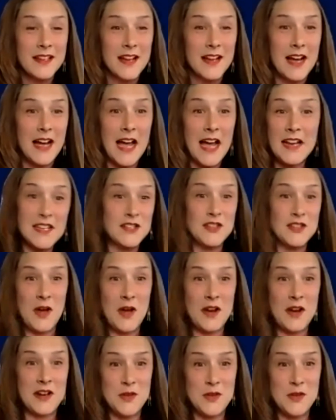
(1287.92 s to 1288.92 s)
I didn't know how to
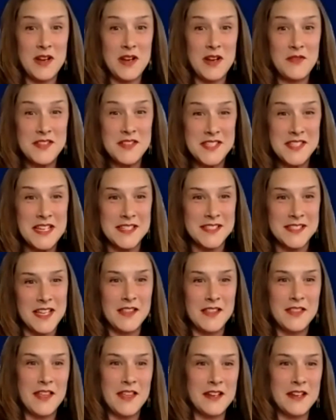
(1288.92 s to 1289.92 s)
do any of these things. And
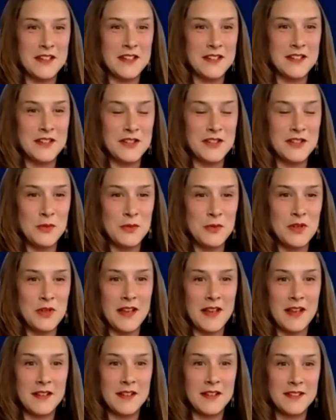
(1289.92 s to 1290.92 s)
then you were
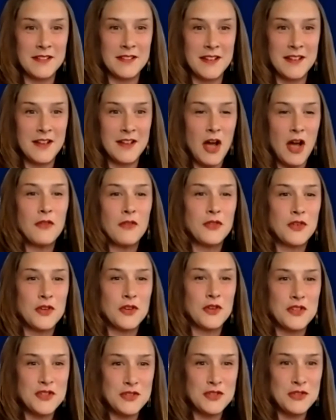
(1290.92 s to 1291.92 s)
like offered
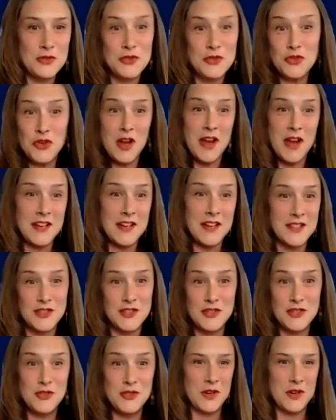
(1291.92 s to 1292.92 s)
to try to
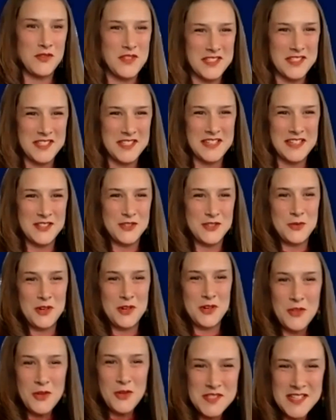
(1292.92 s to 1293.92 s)
do one of these things or one of
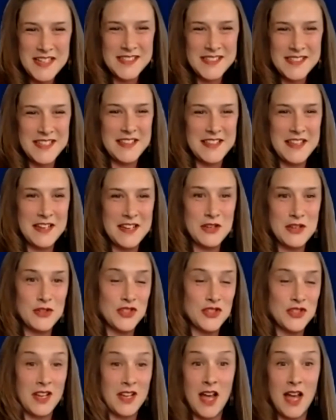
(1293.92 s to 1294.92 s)
those things. And then you
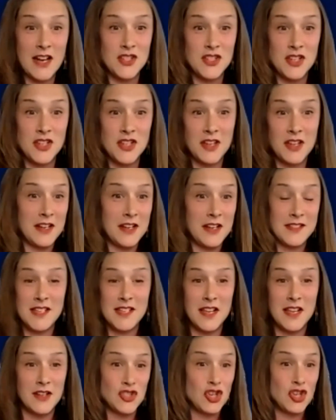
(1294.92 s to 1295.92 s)
just kind of took it and
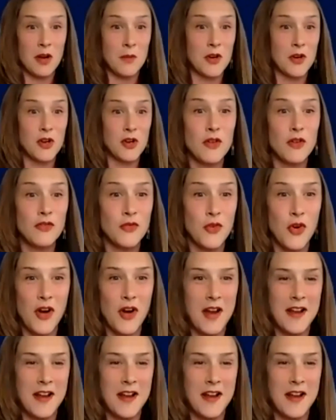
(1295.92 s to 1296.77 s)
said, sure, I'm going to go for it.